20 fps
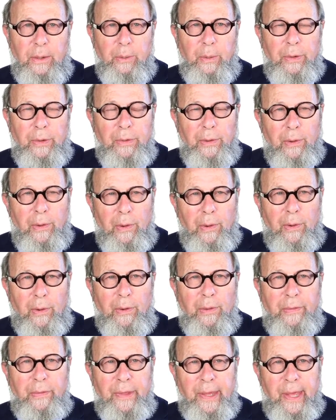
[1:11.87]
with
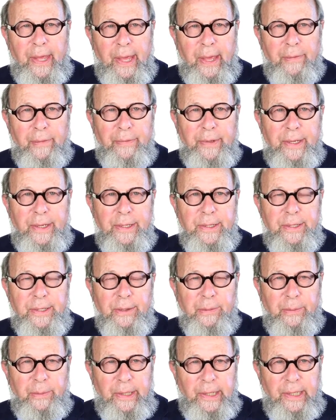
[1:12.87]
all the evidence
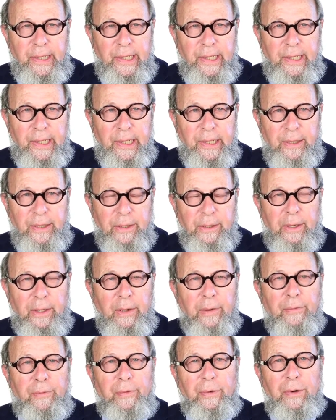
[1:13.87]
that we need
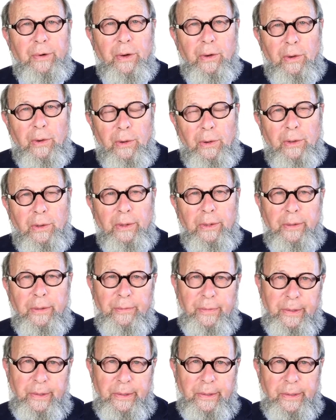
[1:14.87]
for all
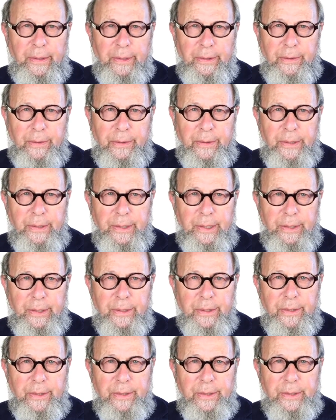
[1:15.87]
of the clinical
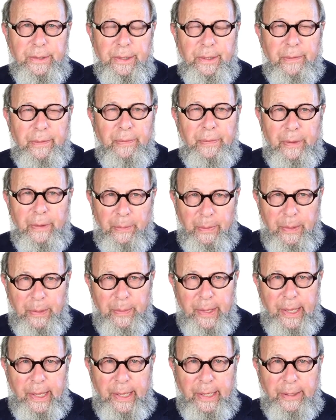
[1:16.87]
decisions that we
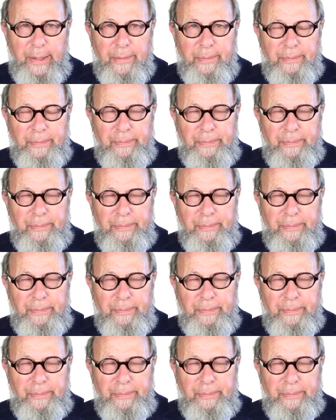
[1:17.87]
make.